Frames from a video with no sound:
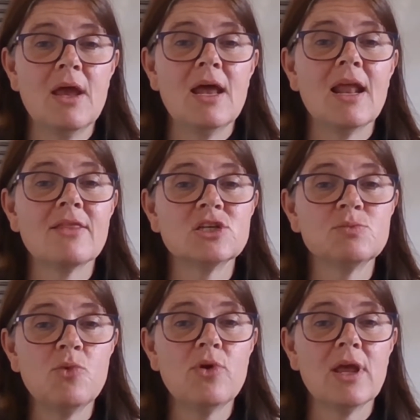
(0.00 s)
Now this
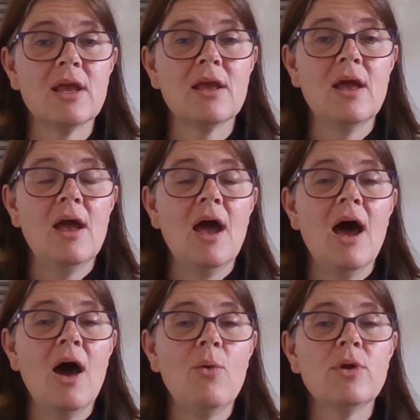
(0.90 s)
morning
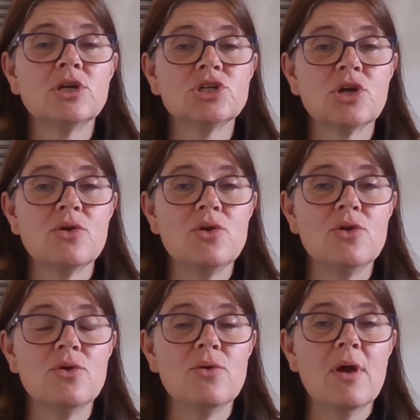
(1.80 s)
I want to show
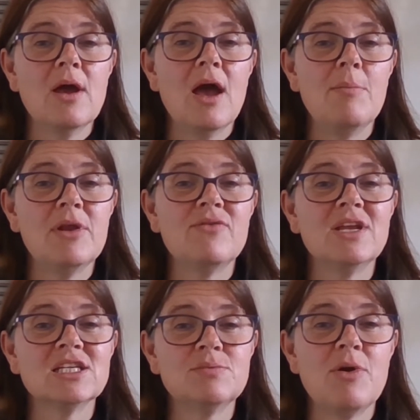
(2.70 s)
you a bit of an
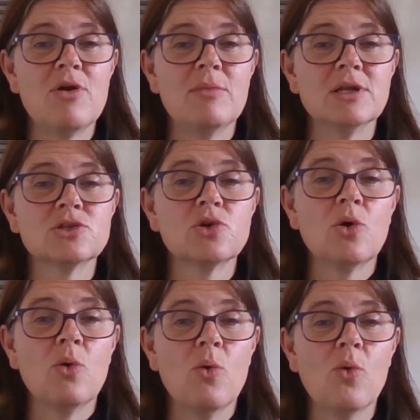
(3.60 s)
experiment
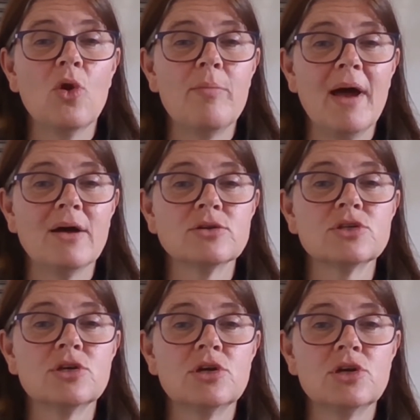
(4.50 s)
all about
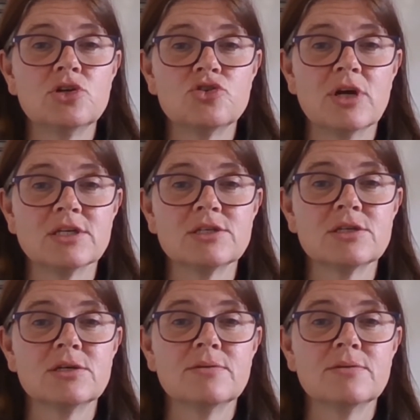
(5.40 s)
trust.